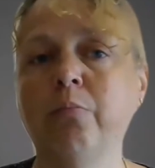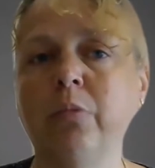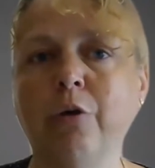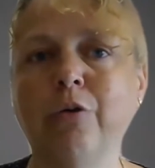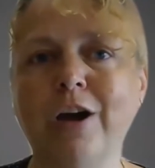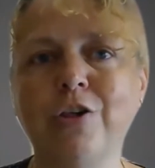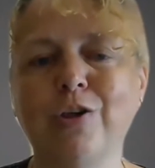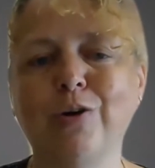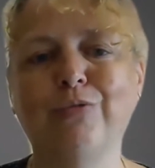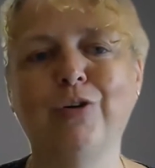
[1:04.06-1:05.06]

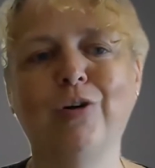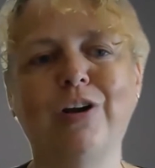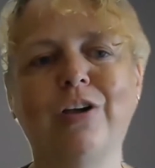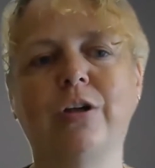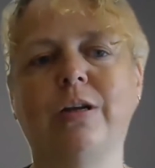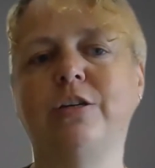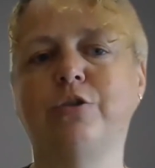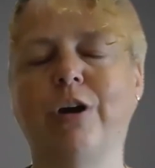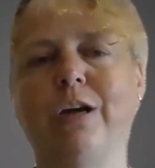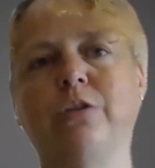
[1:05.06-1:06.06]
location of knowledge, and it's
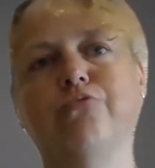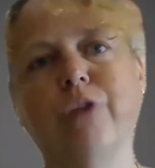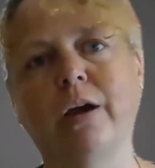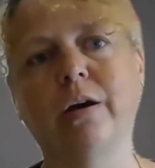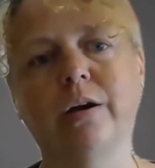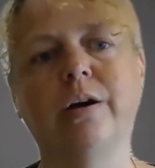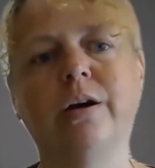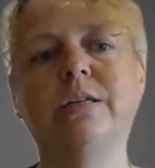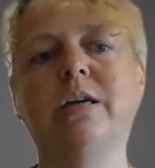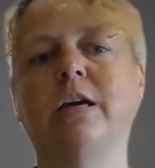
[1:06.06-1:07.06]
trying to
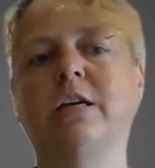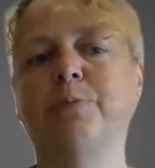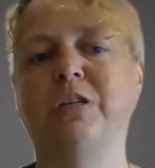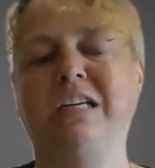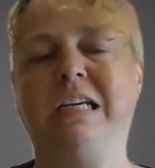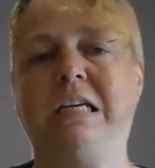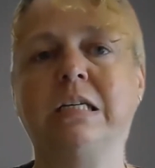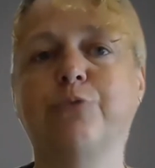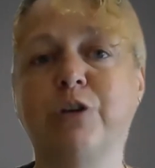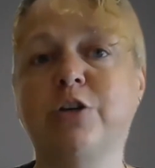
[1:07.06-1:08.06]
recognize the
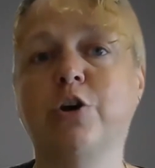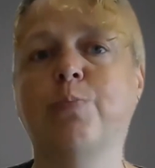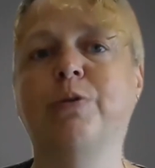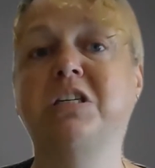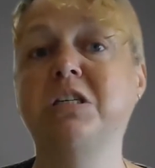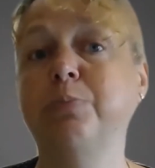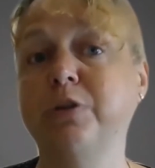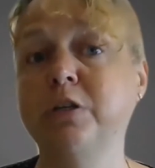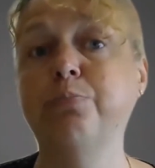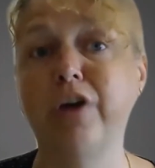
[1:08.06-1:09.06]
expertise research
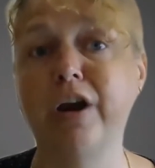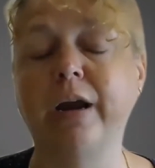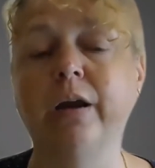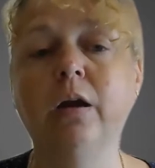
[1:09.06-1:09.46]
participants bring.